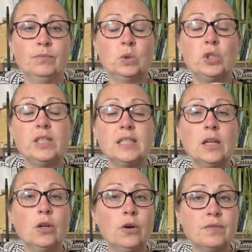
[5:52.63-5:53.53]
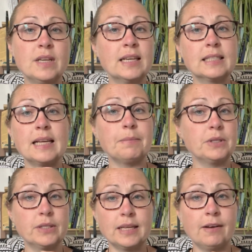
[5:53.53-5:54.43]
she still loves and accepts
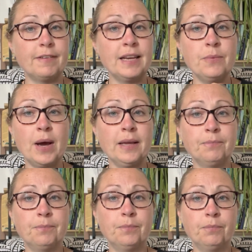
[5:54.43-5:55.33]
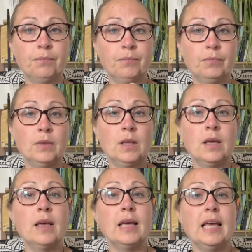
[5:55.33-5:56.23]
herself anyway.
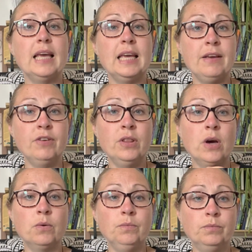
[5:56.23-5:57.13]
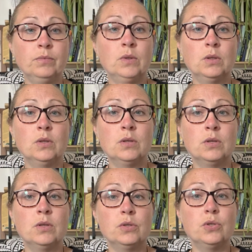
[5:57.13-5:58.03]
Even though
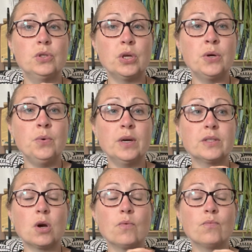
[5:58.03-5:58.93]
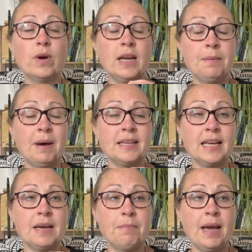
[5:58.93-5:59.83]
Sue has got really bad
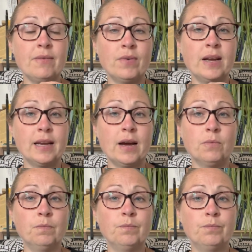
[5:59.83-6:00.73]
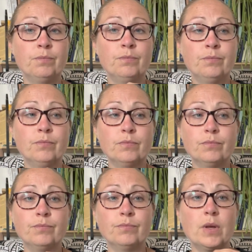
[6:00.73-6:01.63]
ear pain right now,
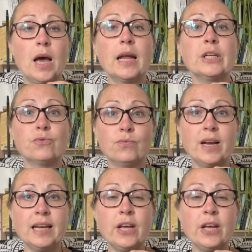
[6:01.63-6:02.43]
and it's really